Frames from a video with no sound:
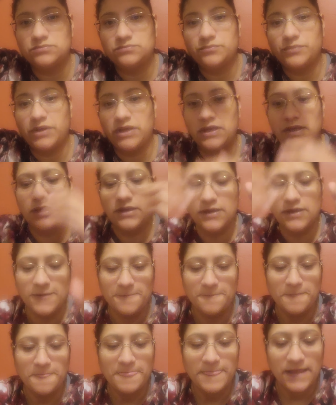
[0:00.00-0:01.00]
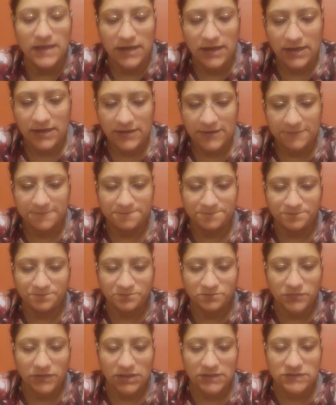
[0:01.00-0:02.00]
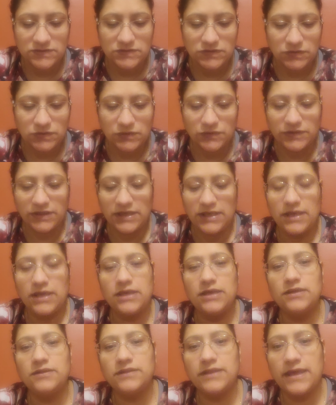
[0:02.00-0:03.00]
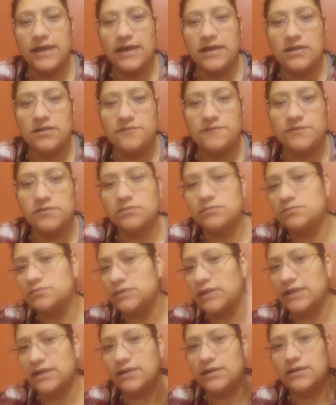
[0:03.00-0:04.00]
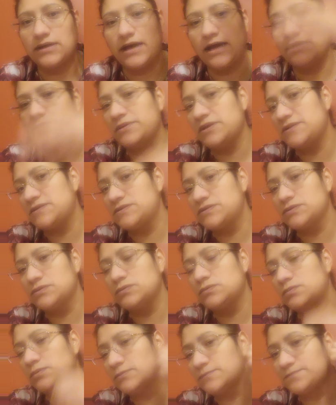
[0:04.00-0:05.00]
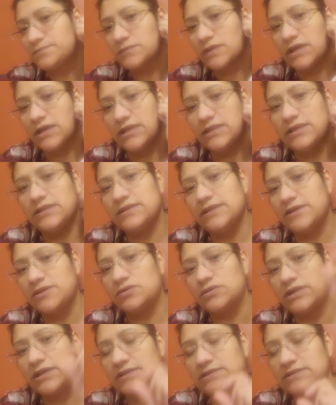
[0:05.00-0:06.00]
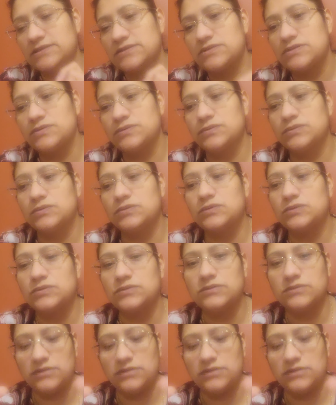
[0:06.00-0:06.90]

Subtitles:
big. And so they hang that from like a IV tube, and then they connect it to